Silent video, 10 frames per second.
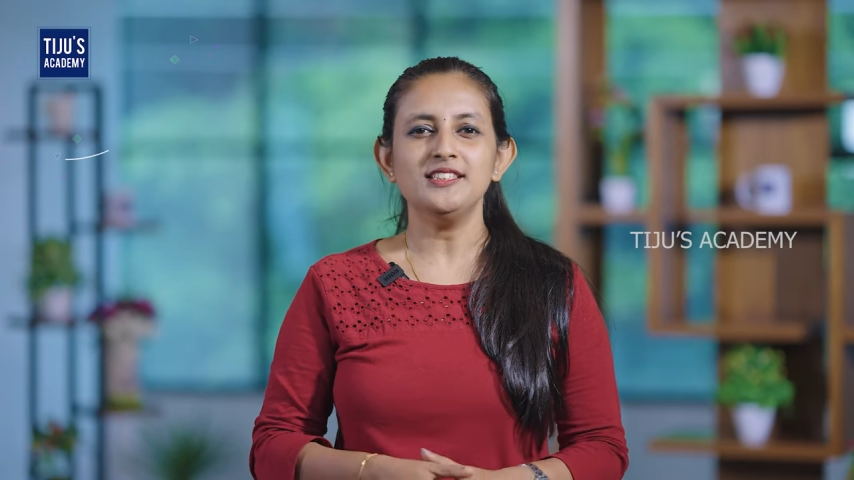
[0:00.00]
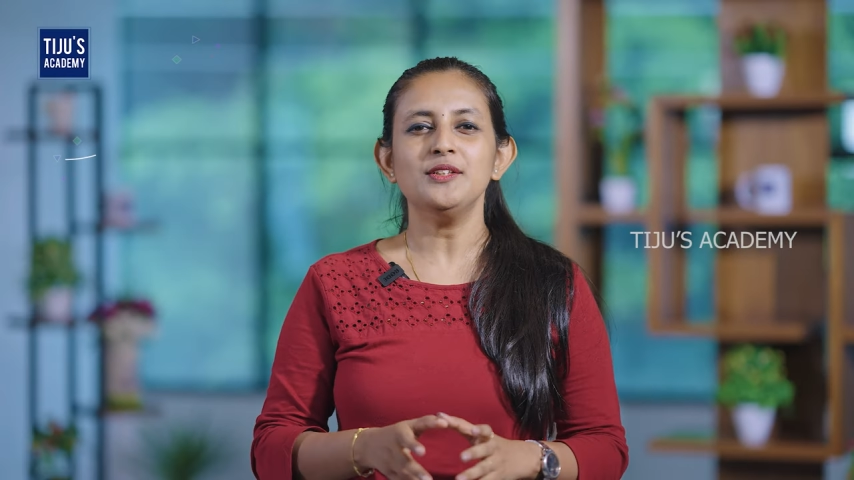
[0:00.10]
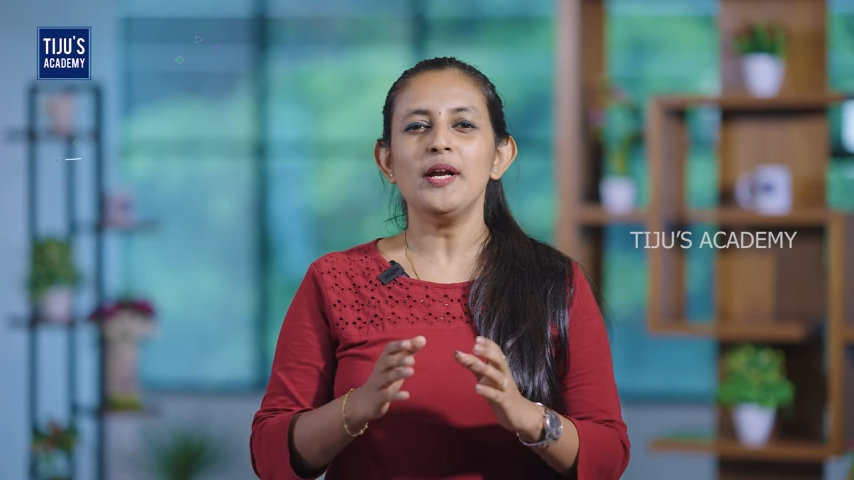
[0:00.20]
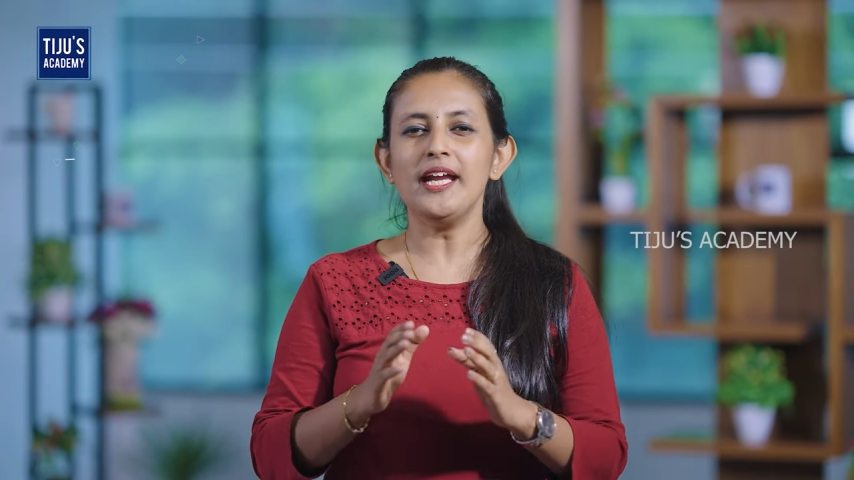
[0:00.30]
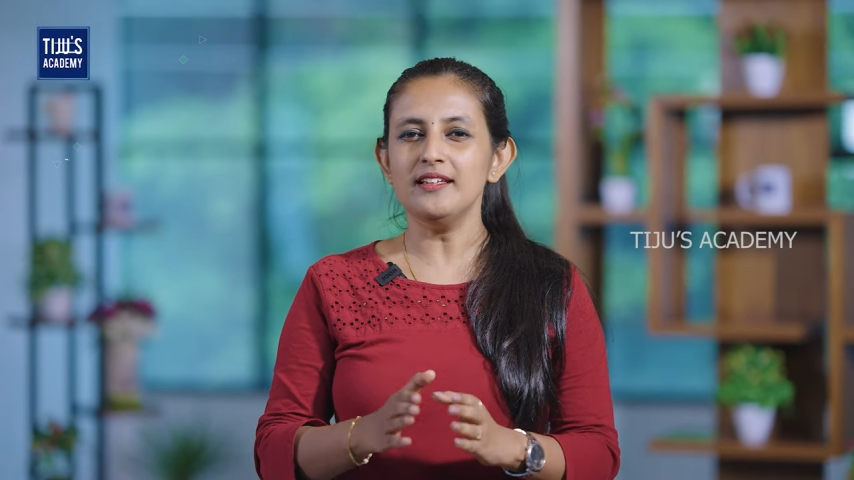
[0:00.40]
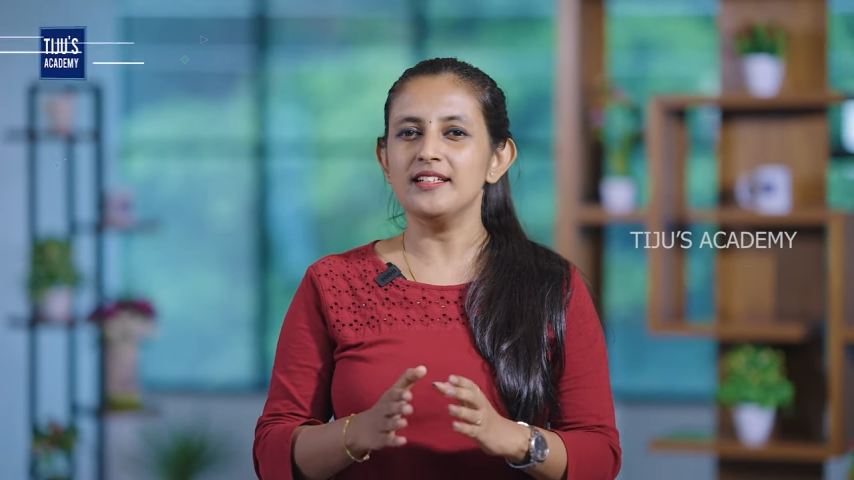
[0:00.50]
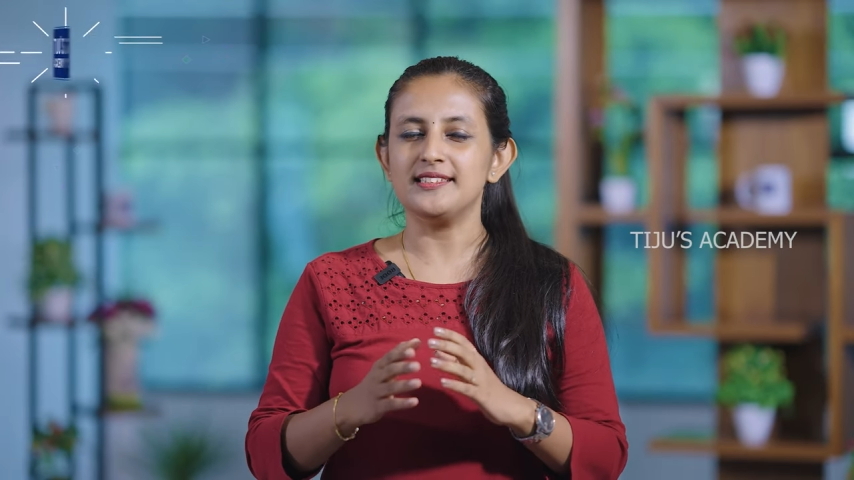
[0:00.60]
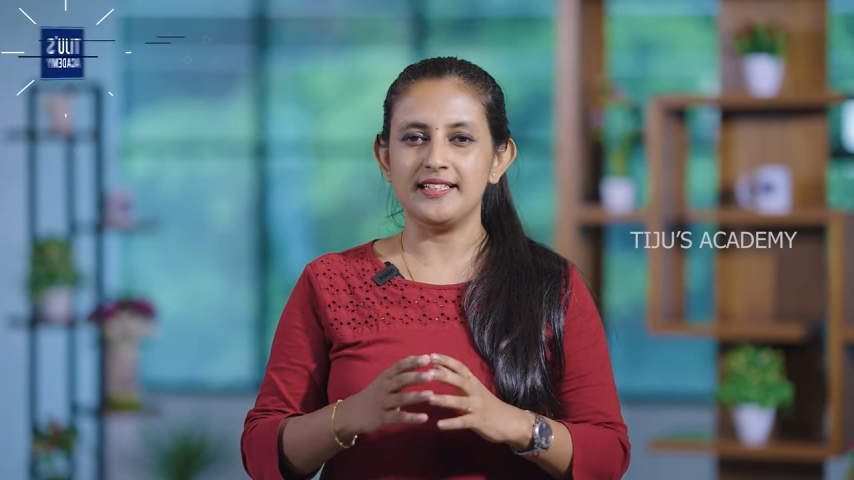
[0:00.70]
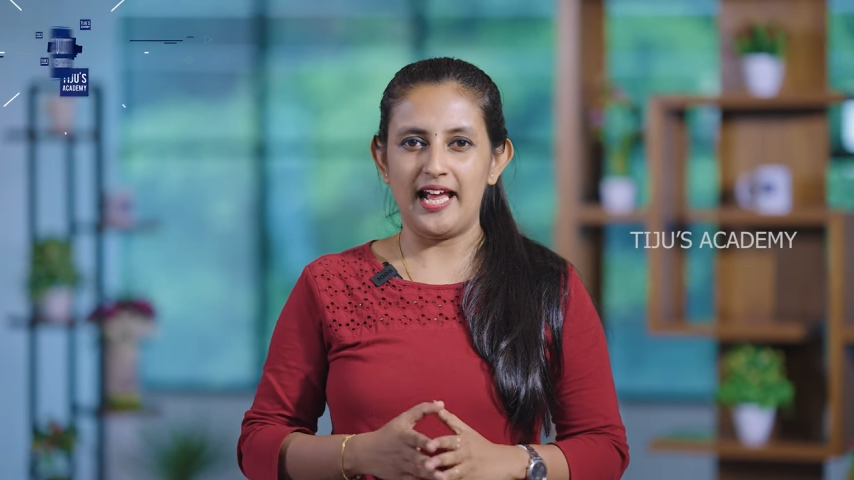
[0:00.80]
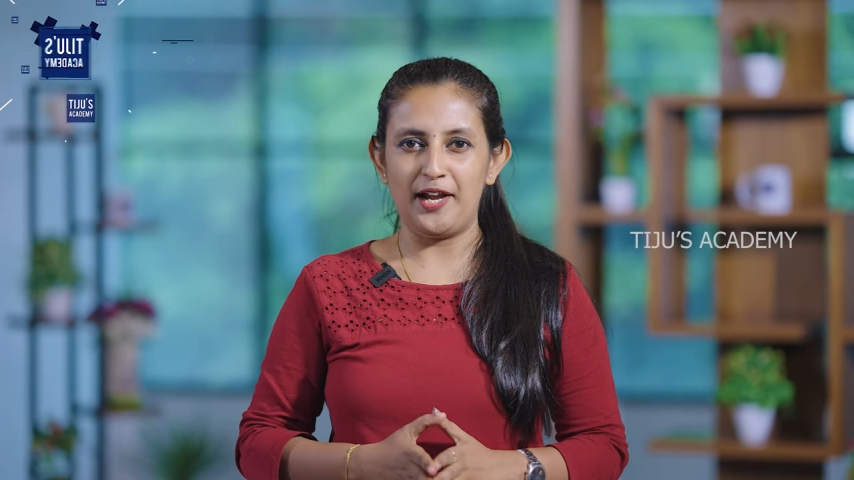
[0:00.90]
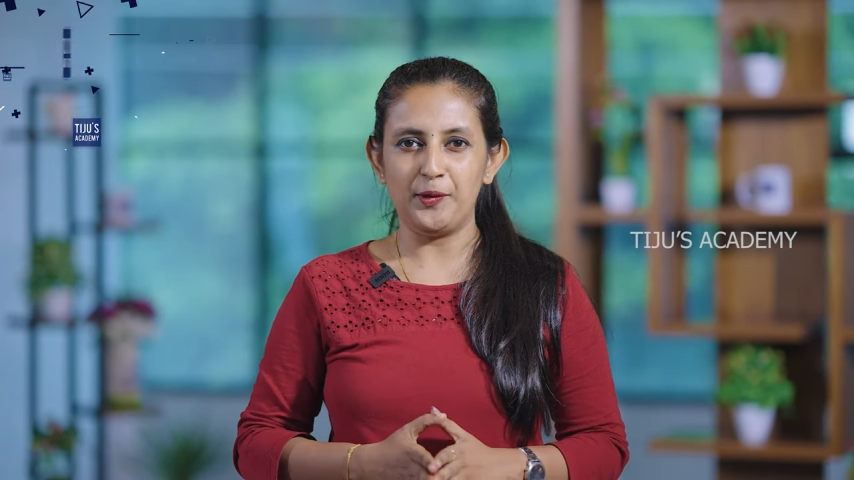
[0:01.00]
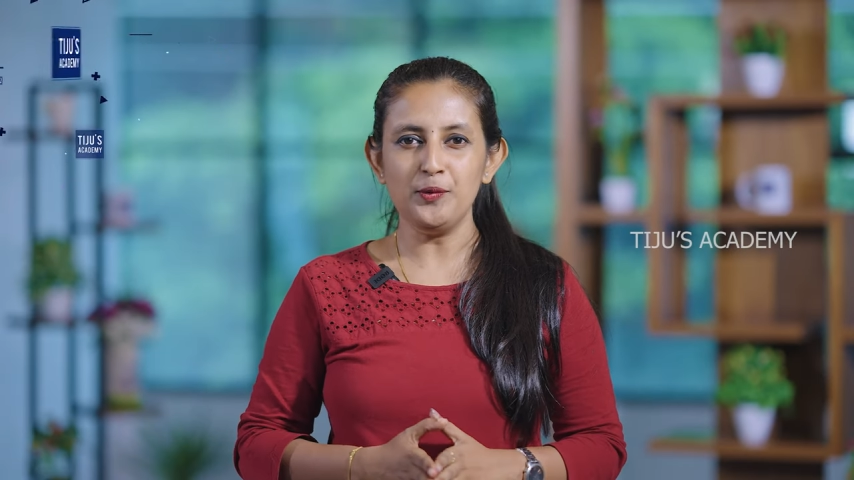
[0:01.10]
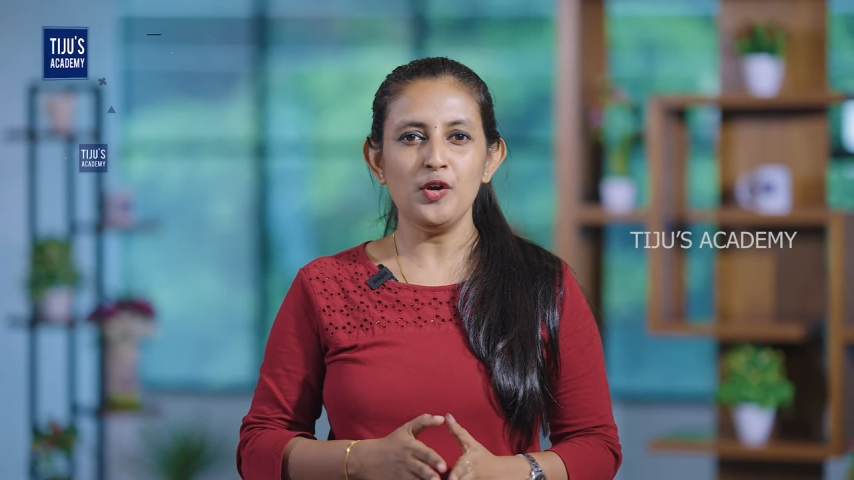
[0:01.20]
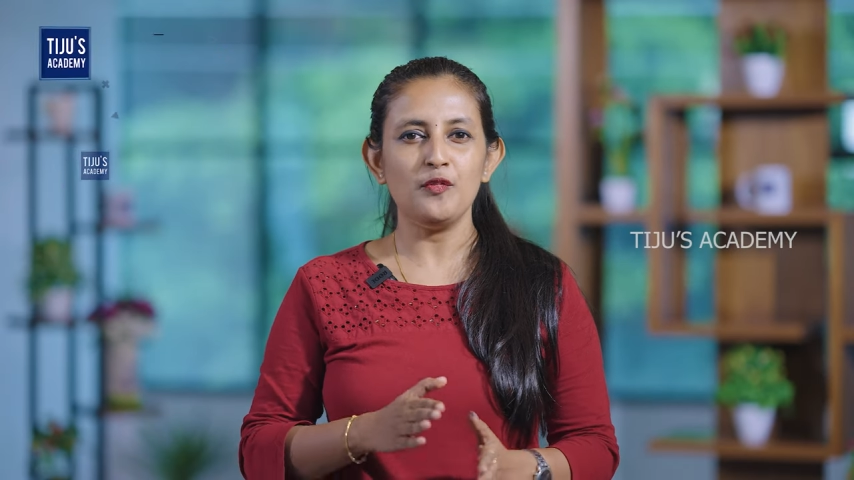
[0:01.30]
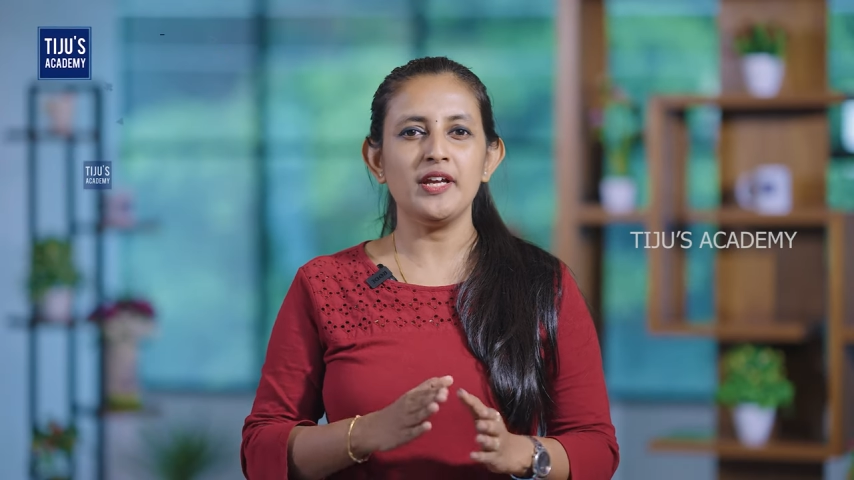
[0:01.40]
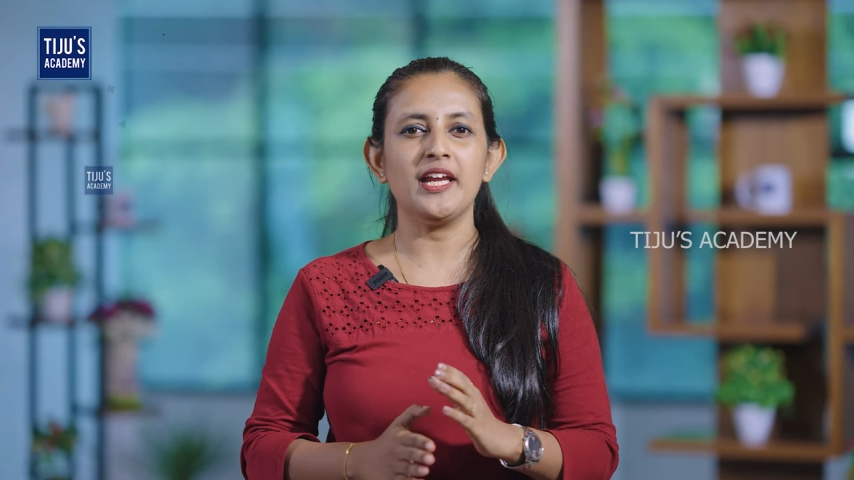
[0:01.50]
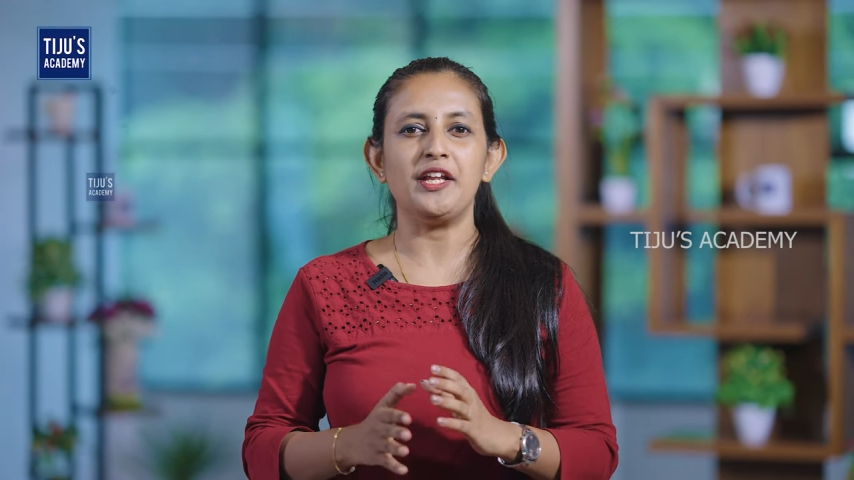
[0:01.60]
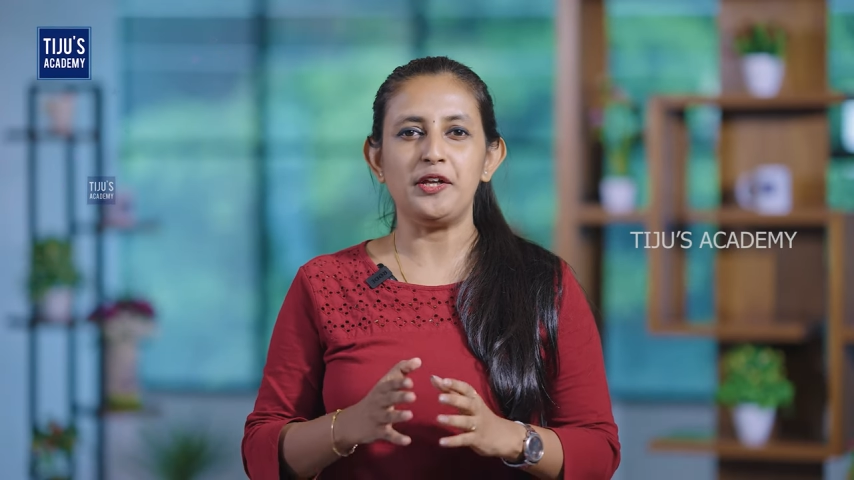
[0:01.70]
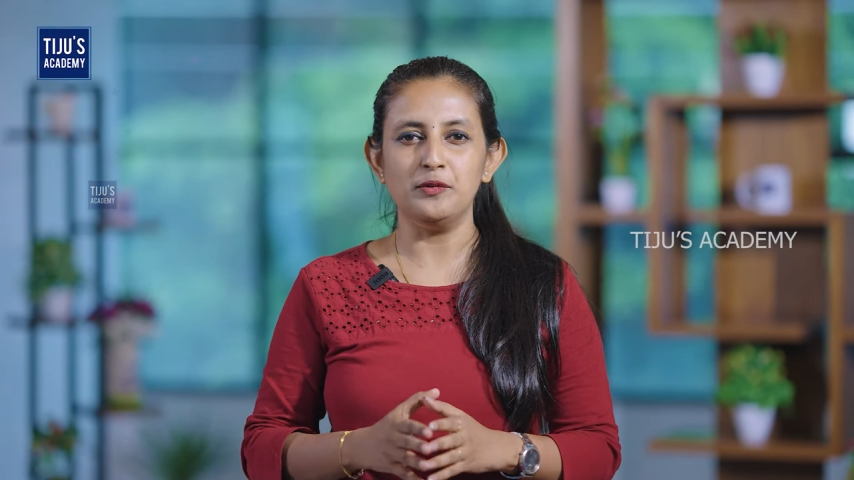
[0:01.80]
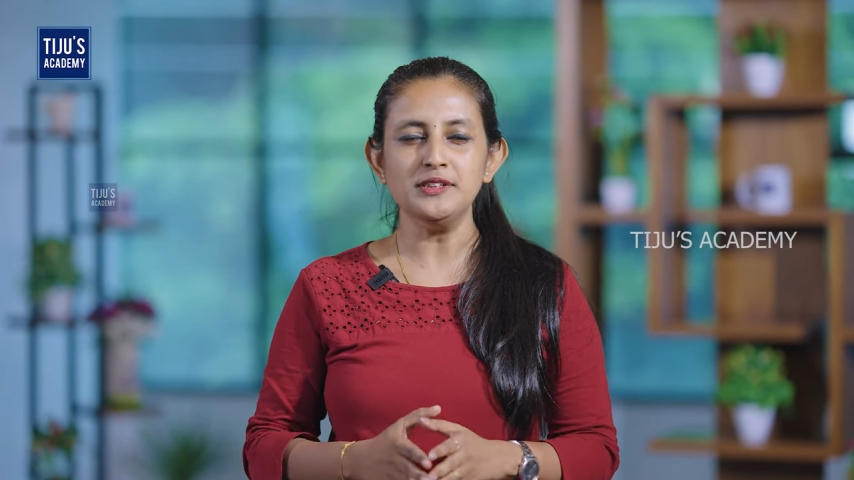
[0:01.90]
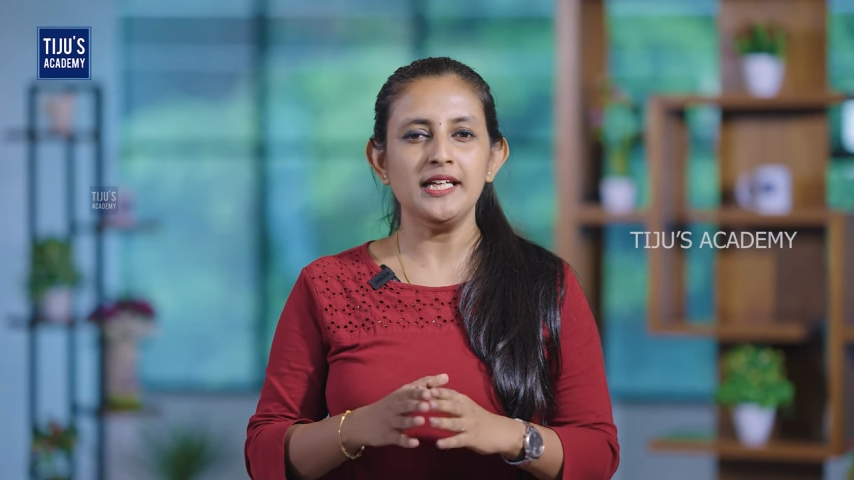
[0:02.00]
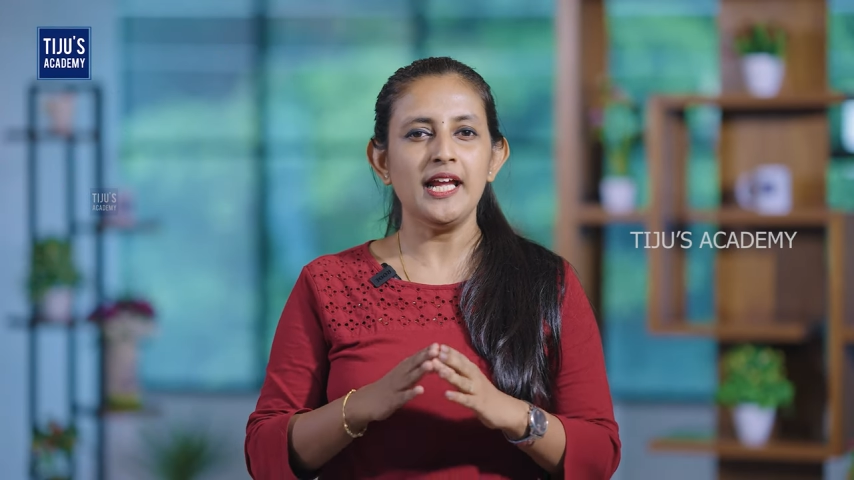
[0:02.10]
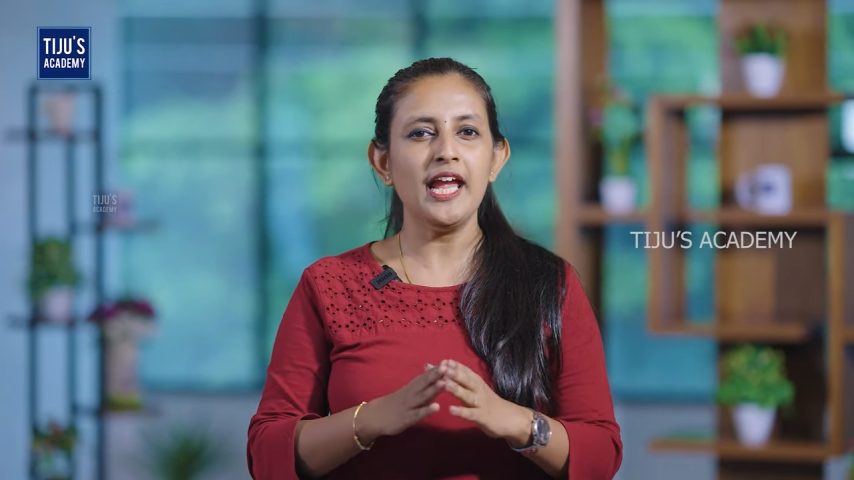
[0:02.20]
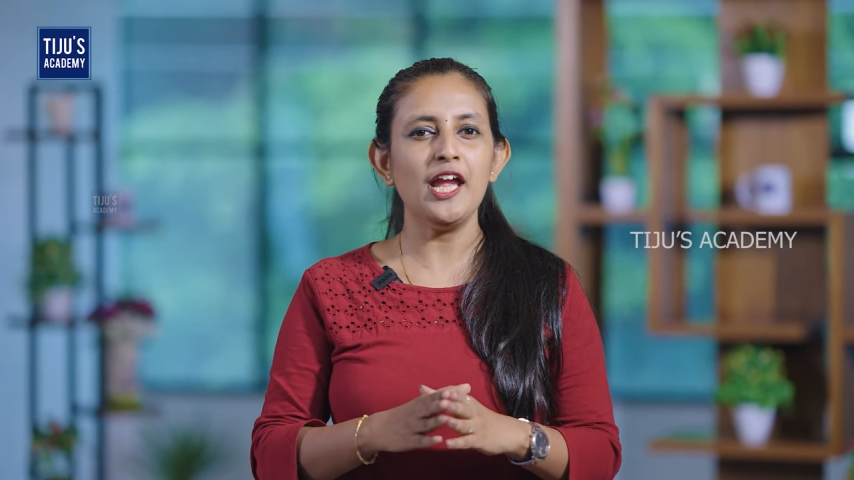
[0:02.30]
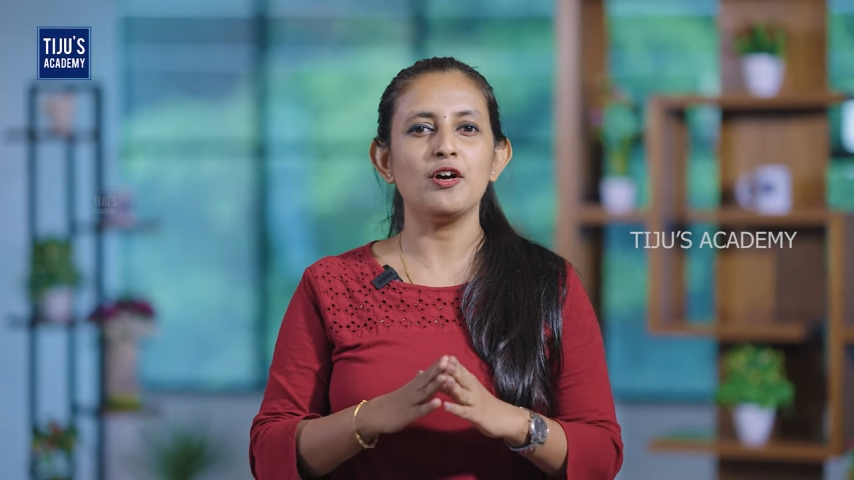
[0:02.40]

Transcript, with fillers: So in this scenario we can use he